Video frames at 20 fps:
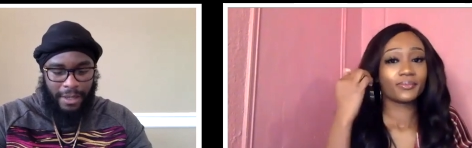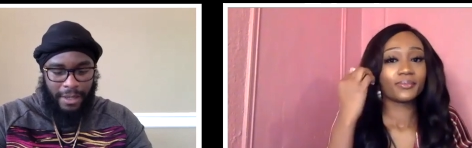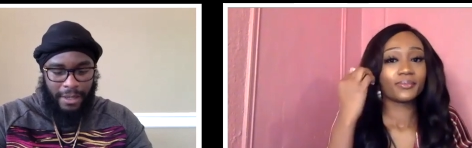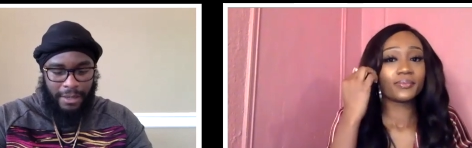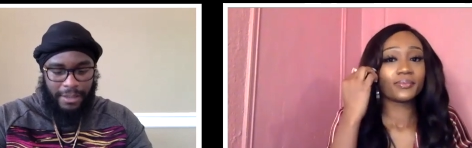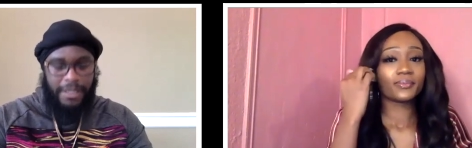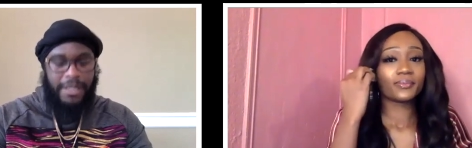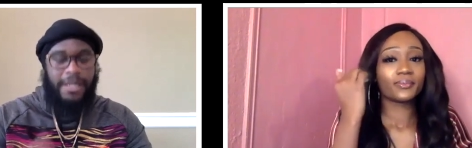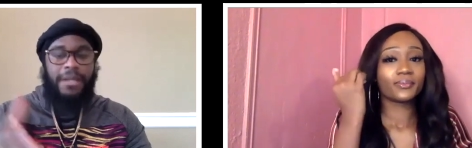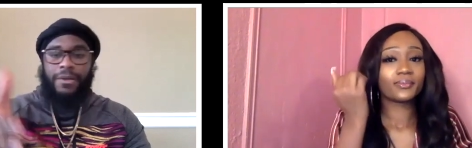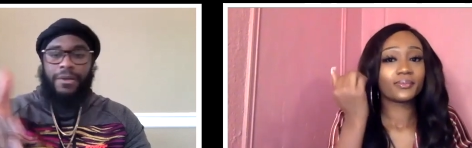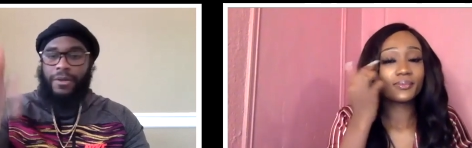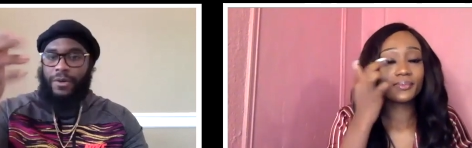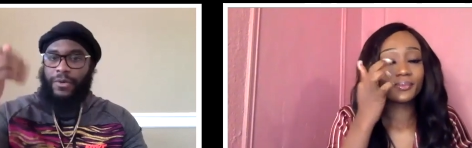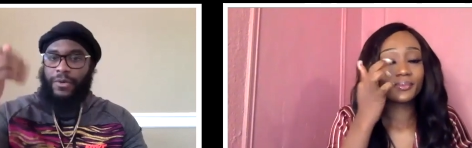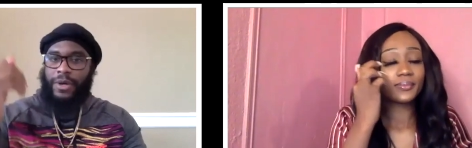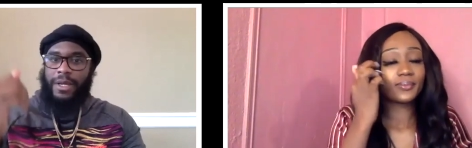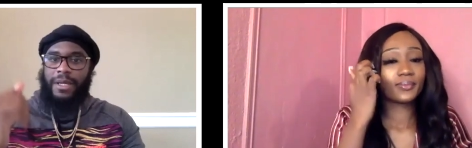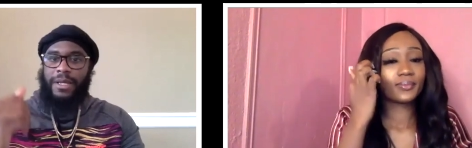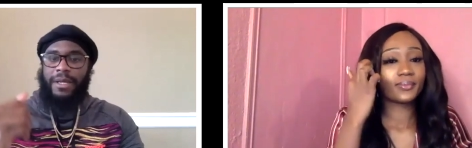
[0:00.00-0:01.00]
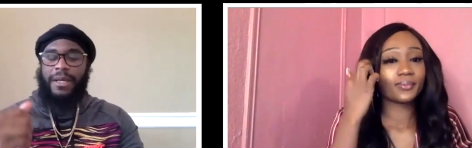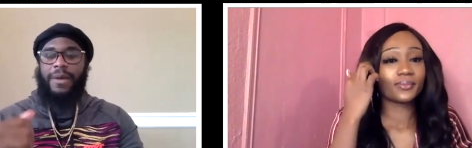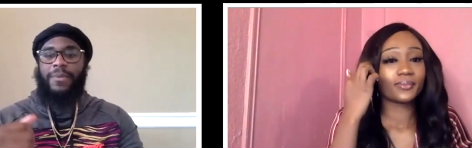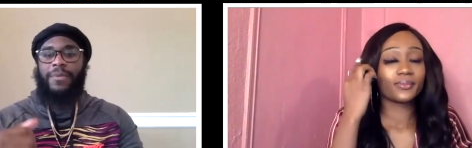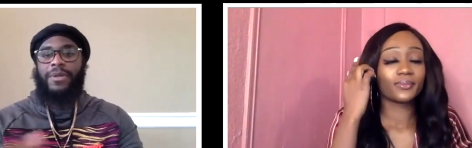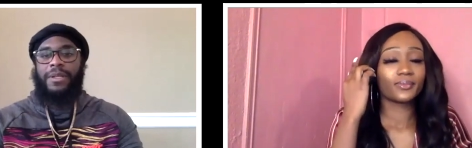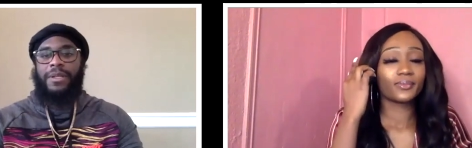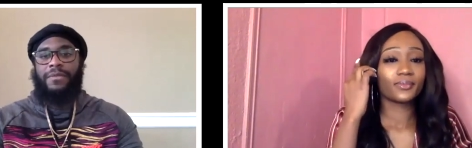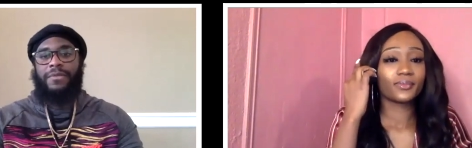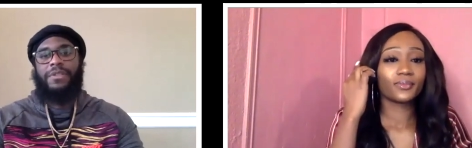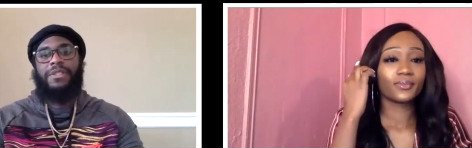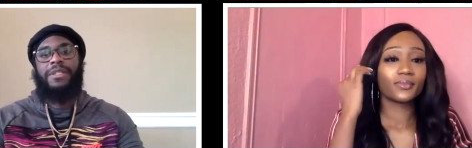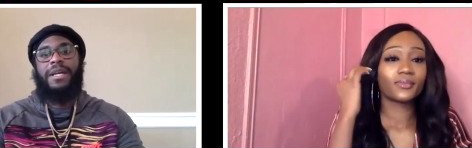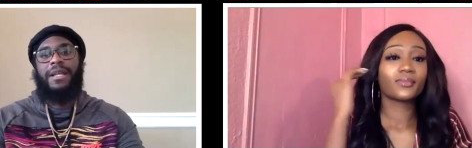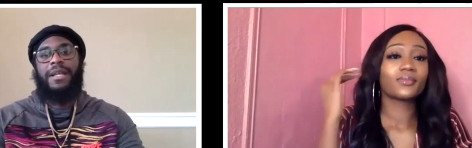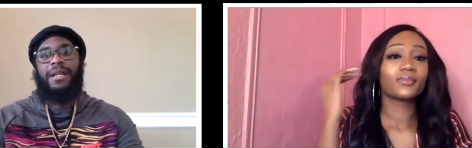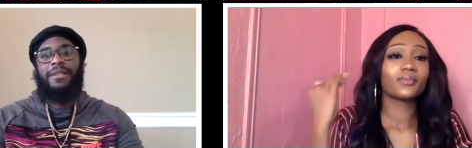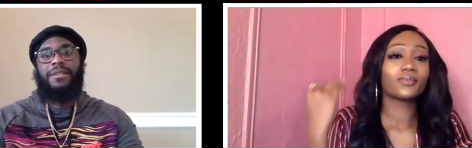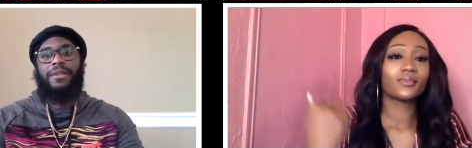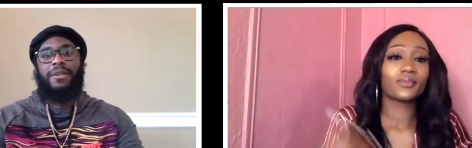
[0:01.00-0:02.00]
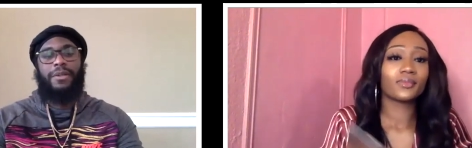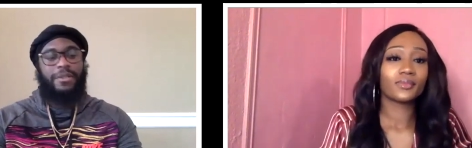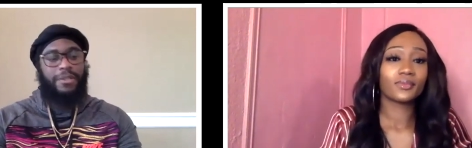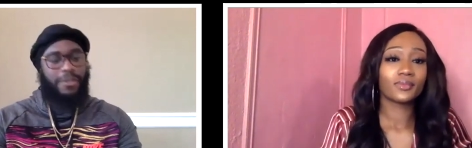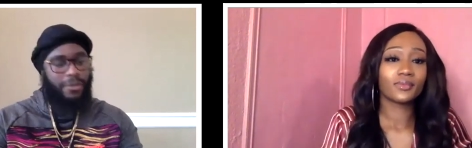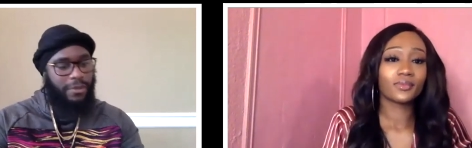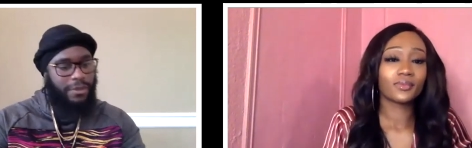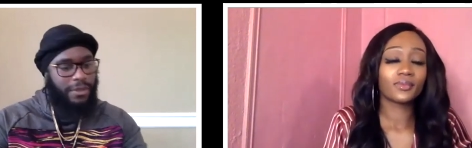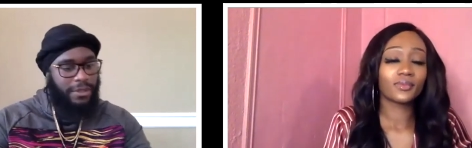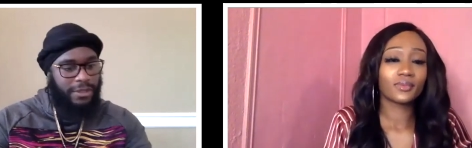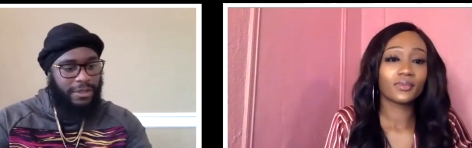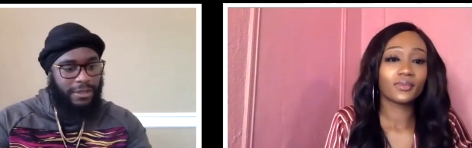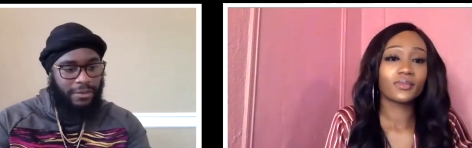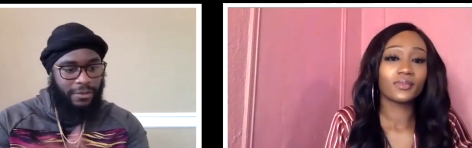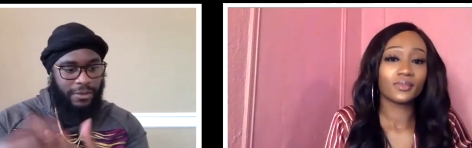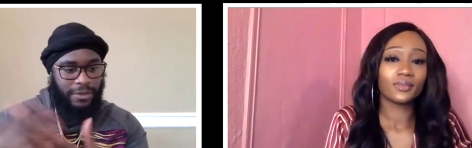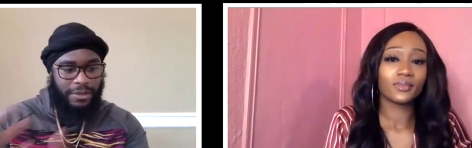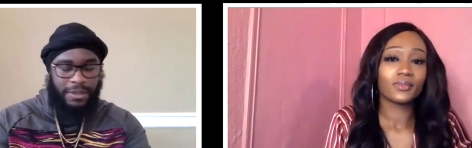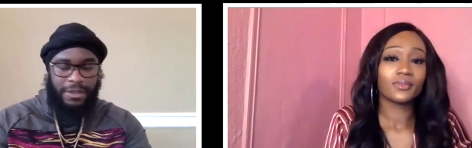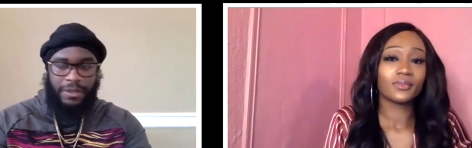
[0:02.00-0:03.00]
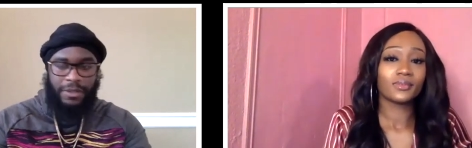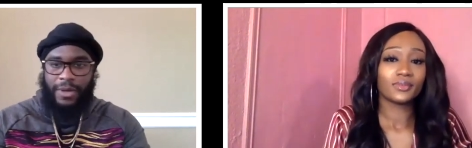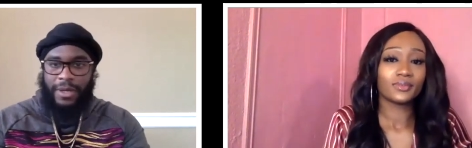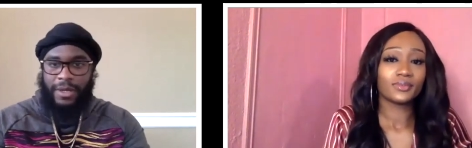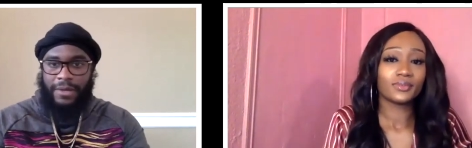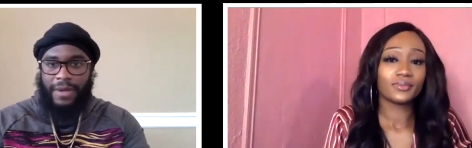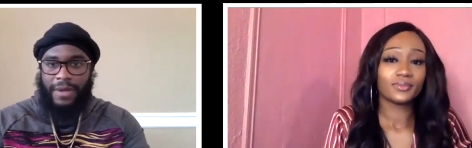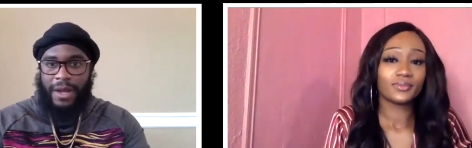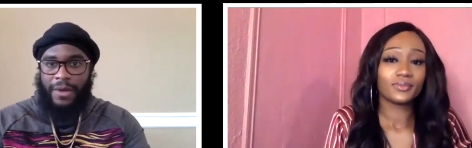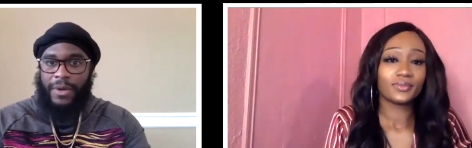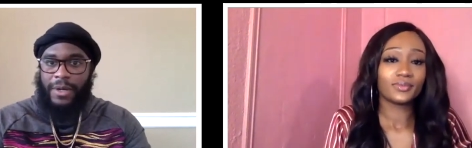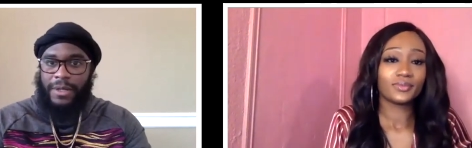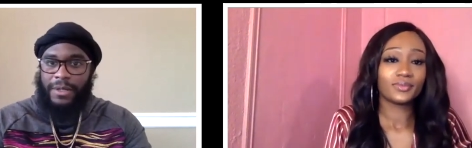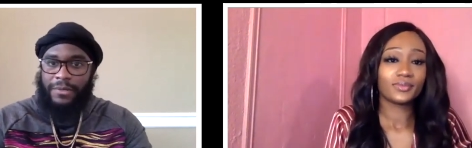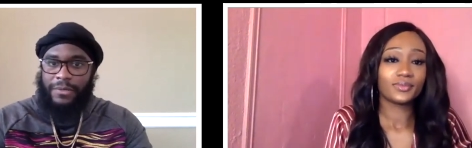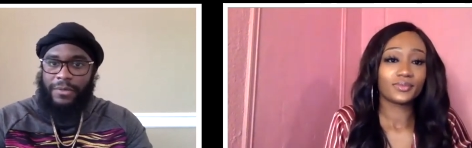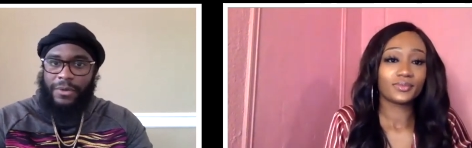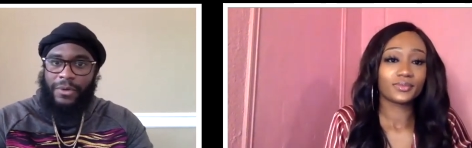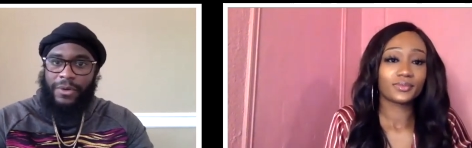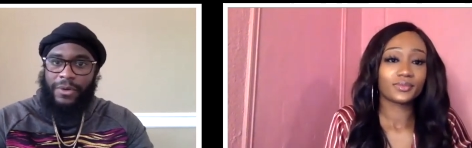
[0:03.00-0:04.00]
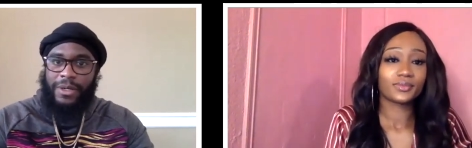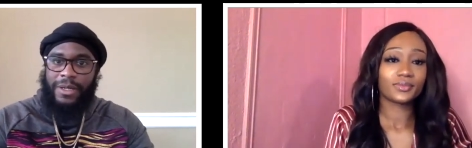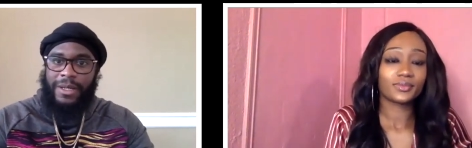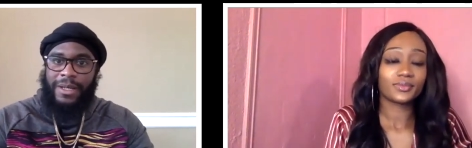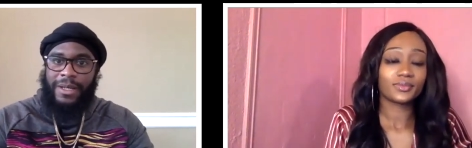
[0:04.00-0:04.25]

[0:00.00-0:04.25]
Speaker 1: Tennille Craig. I want to give a shout out to her too because she was the creative director for it